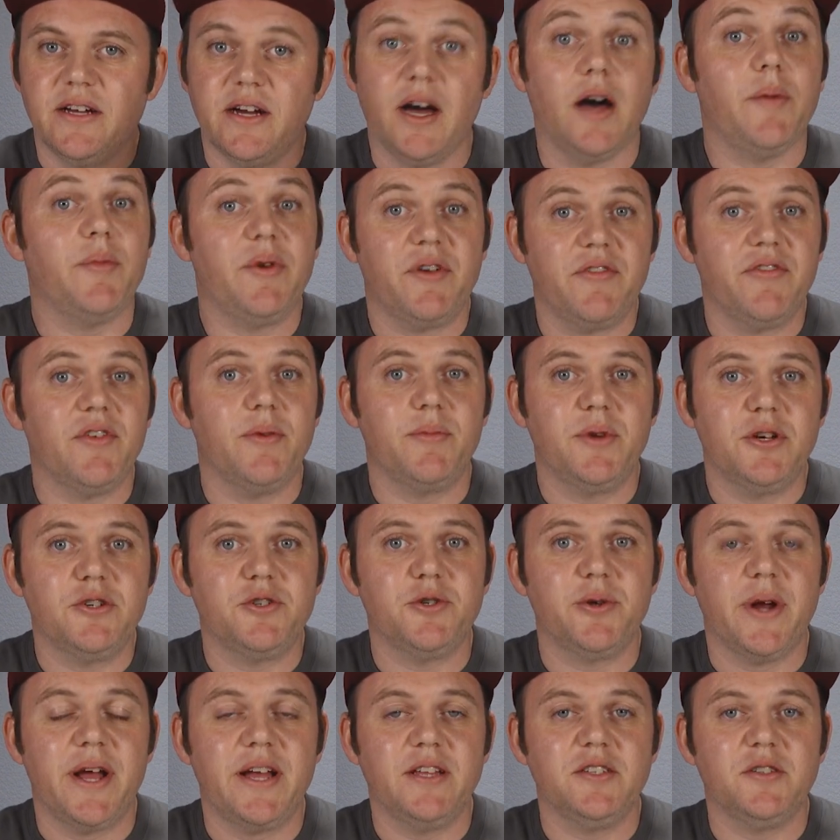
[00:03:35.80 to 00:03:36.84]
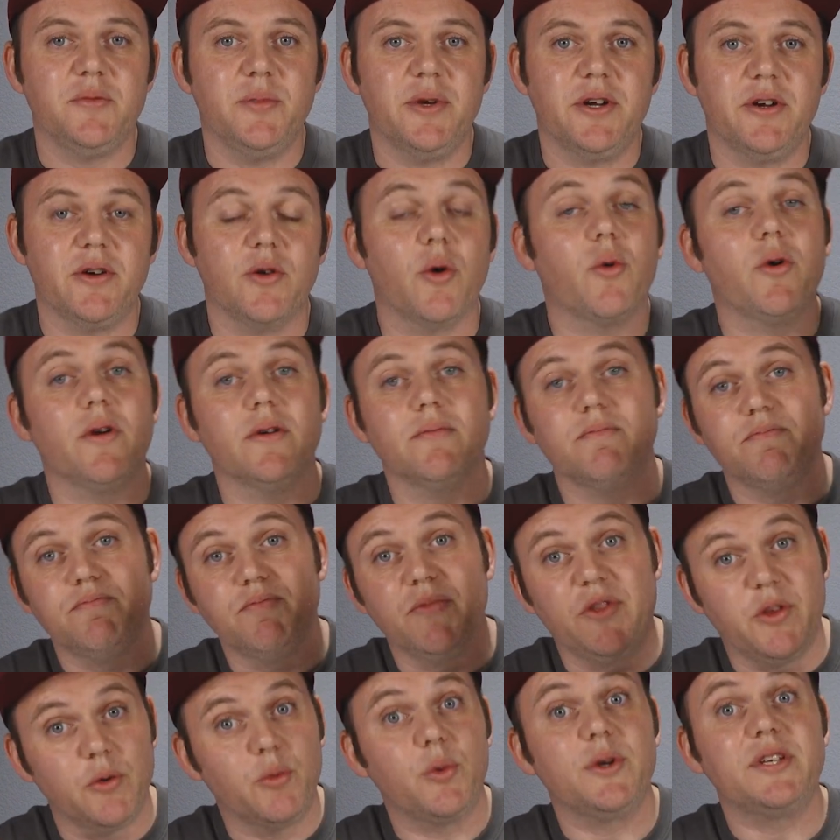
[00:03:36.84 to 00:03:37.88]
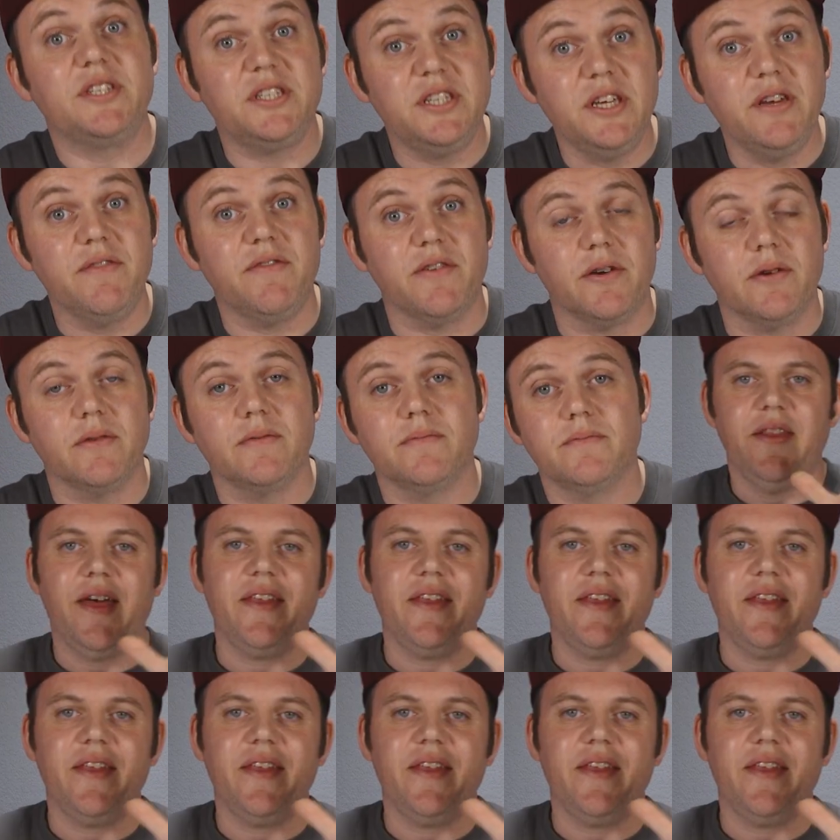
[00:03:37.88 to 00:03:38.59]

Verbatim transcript: coming from your transmitter or the receiver.